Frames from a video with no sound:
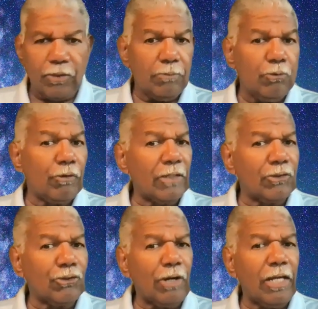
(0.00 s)
cream. You've got
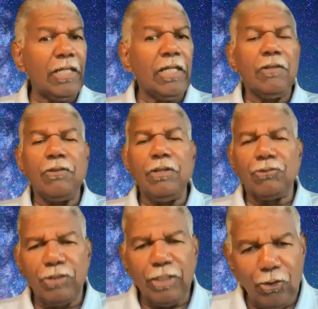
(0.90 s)
to try
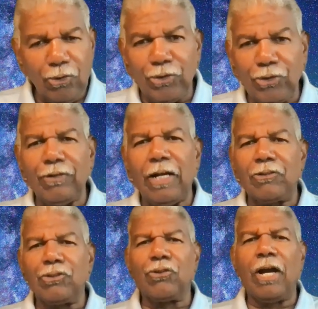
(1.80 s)
this deodorant. You've
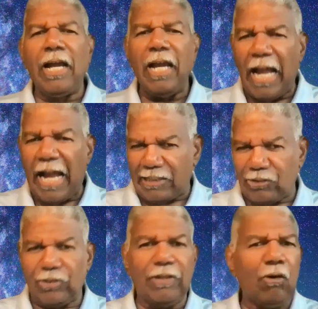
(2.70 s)
got to try
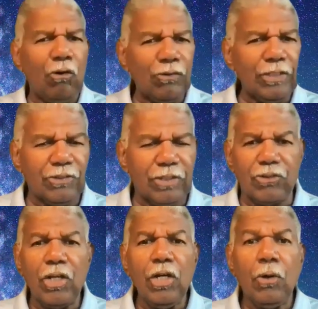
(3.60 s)
Axe. You've got all these
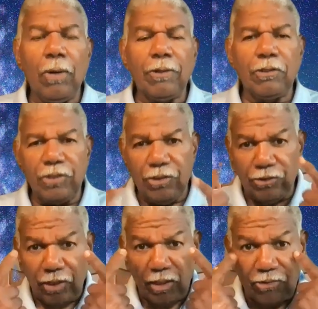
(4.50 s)
things. Why? Because it
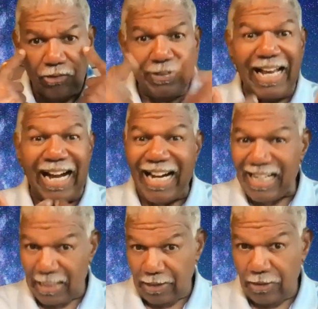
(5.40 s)
is the lust of the
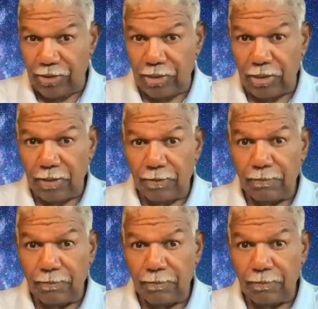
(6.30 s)
eyes,